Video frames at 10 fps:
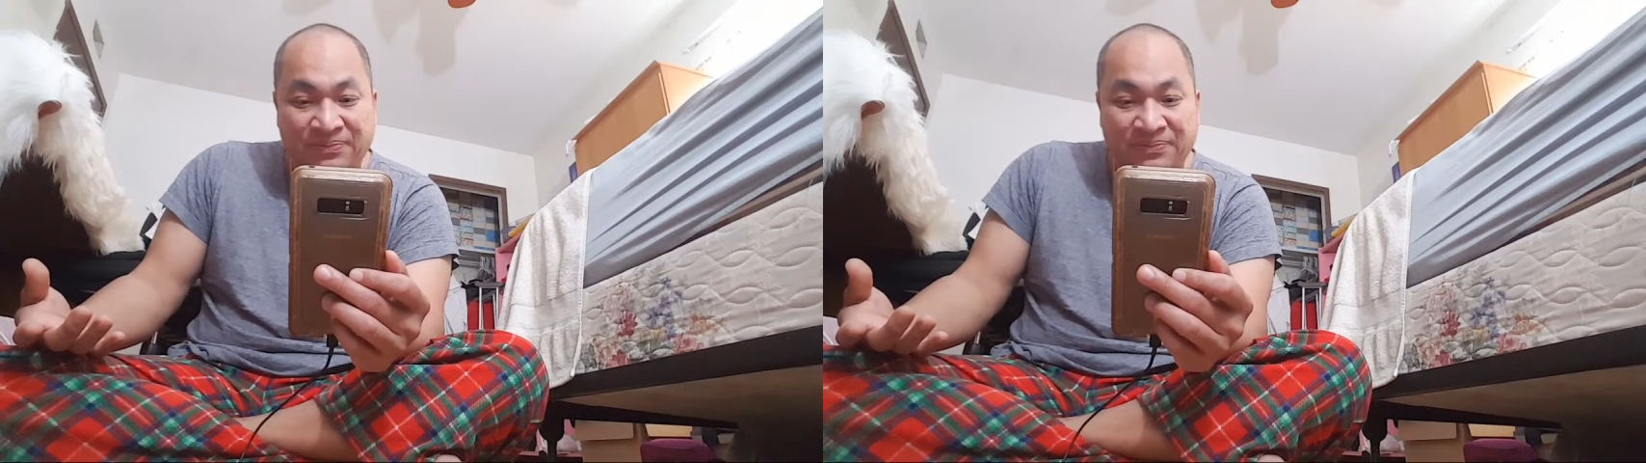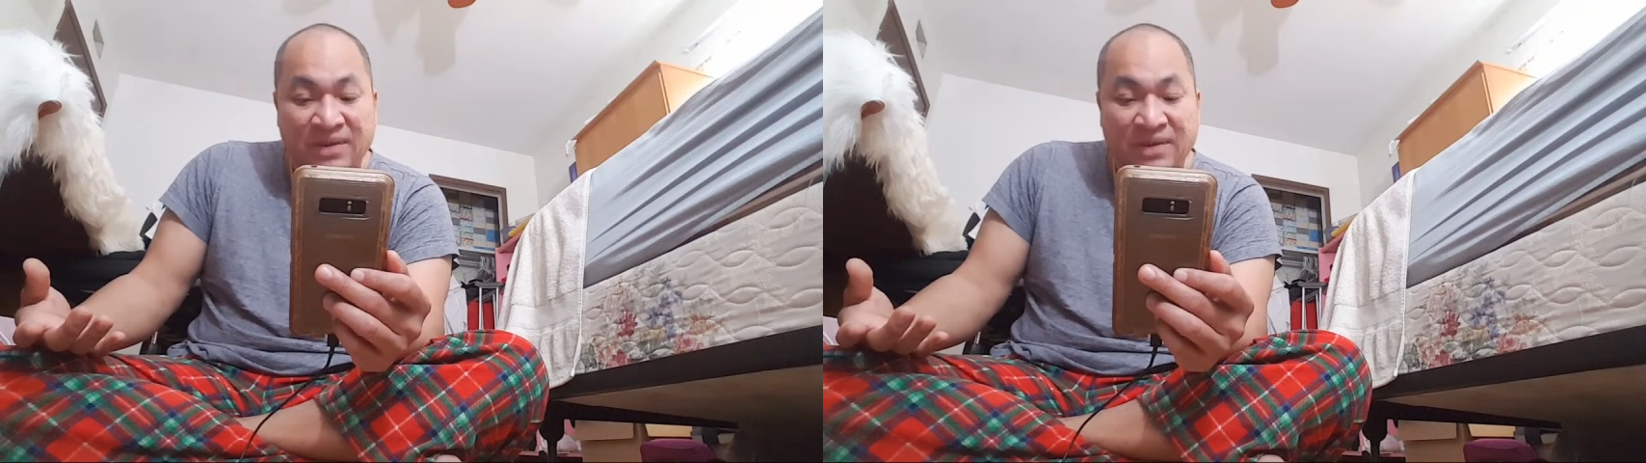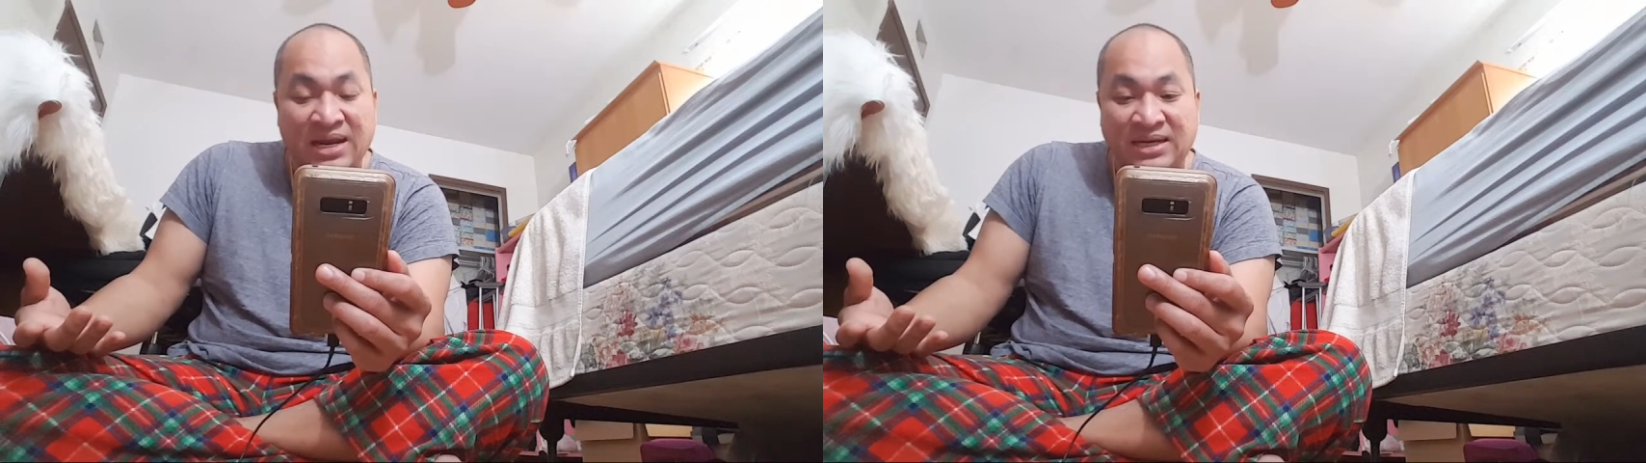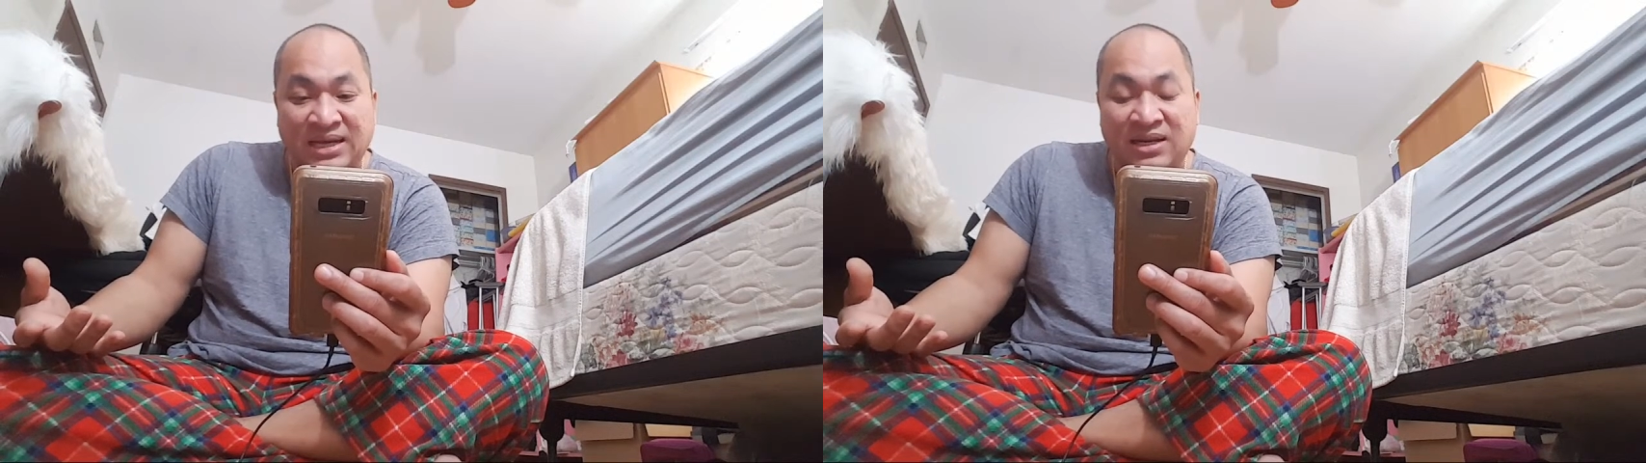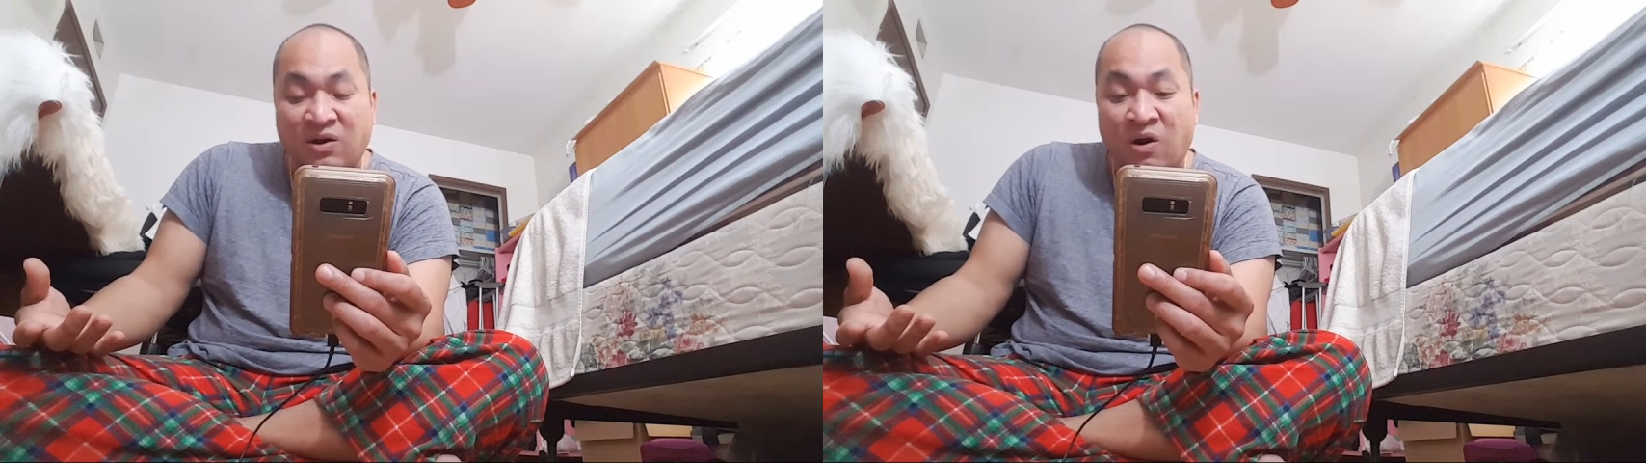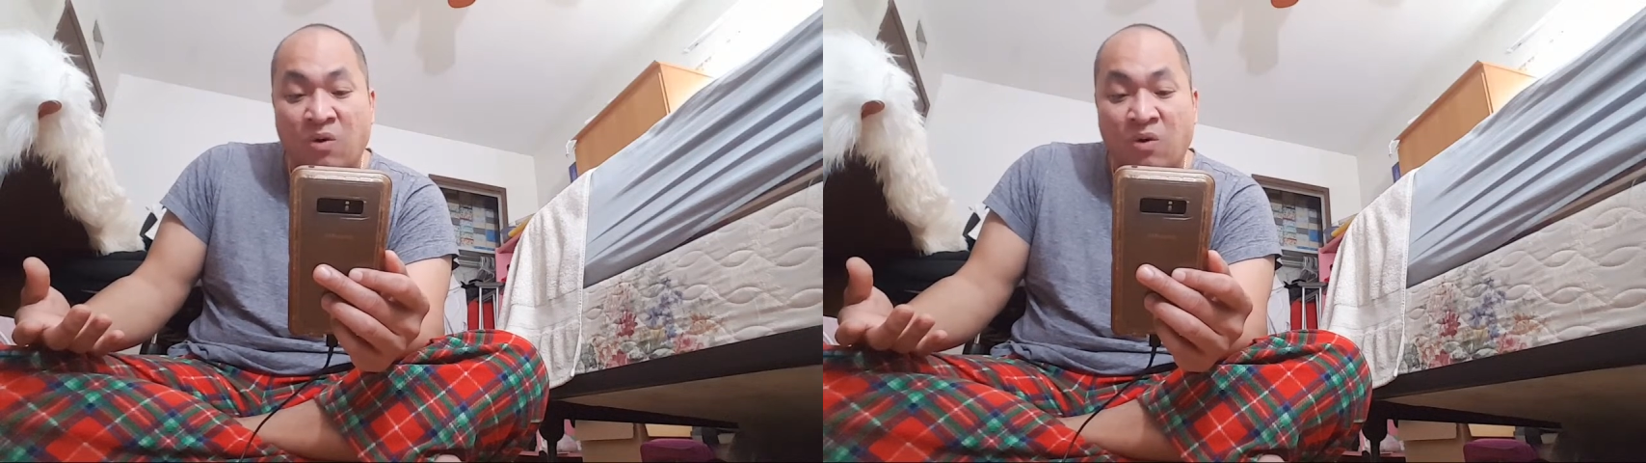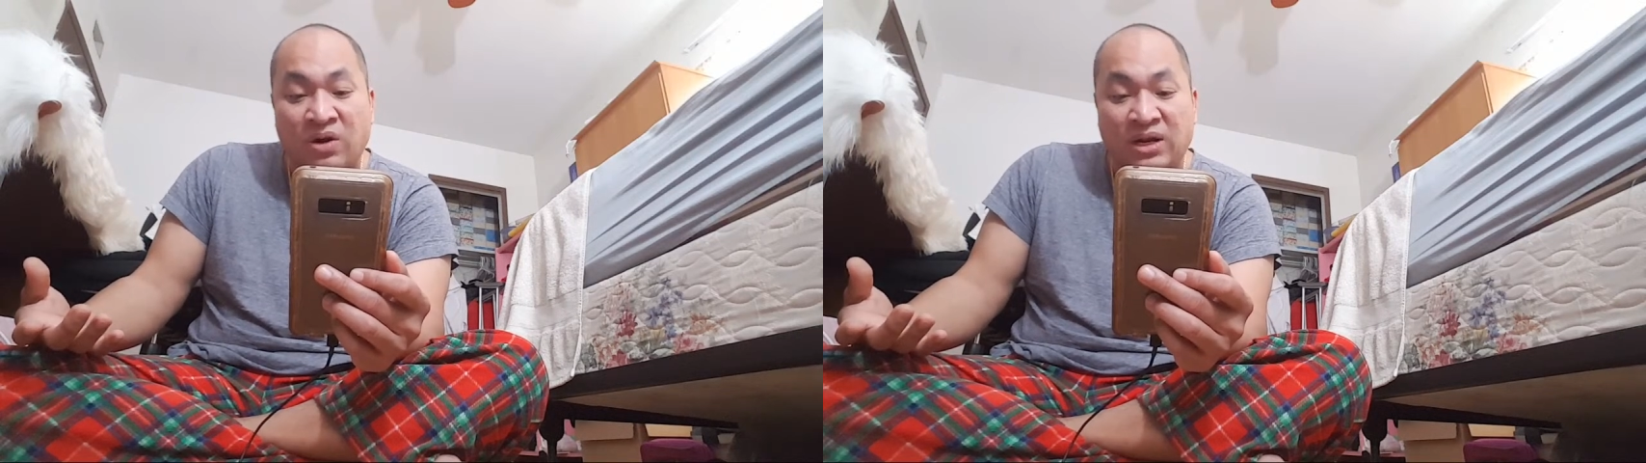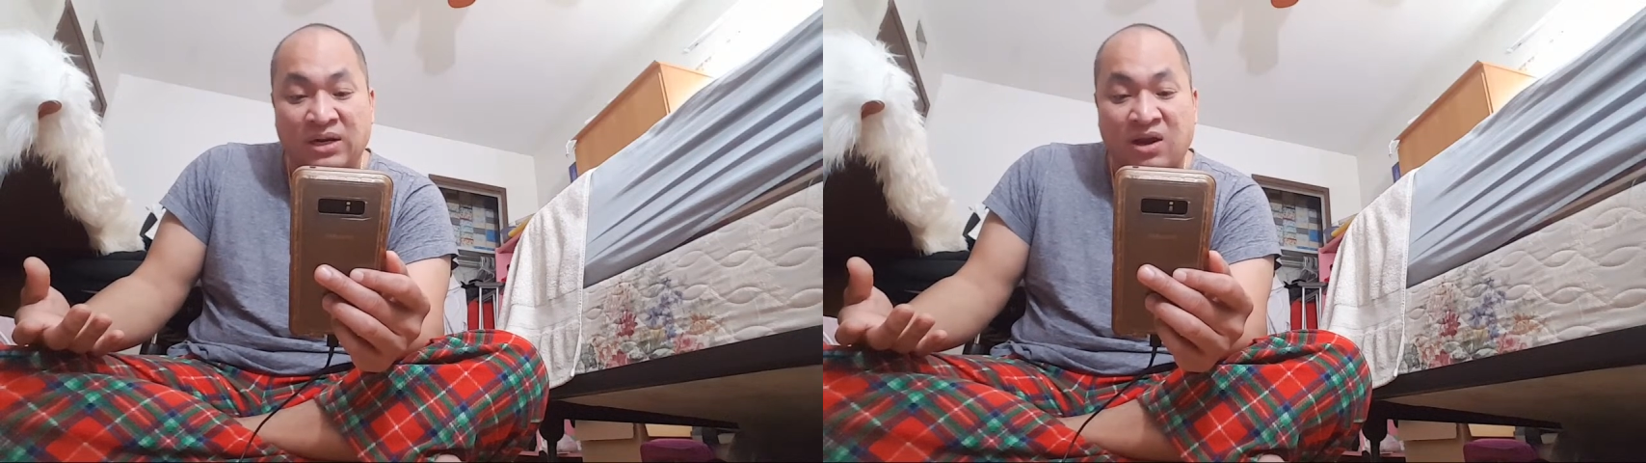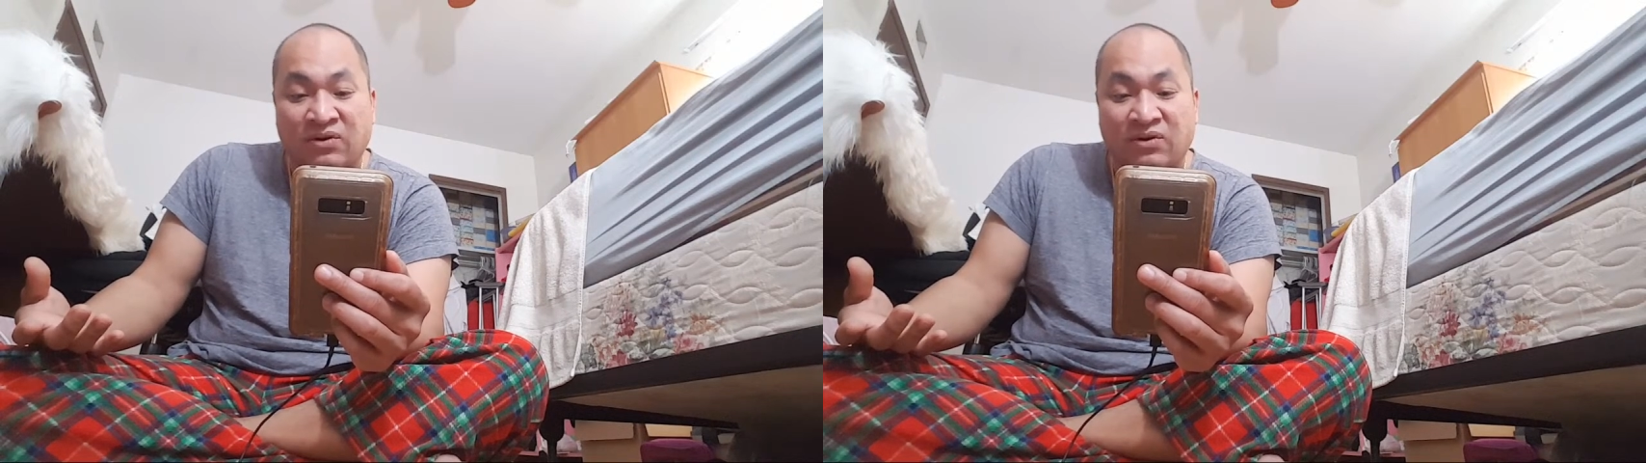But at the end, the Cold War did not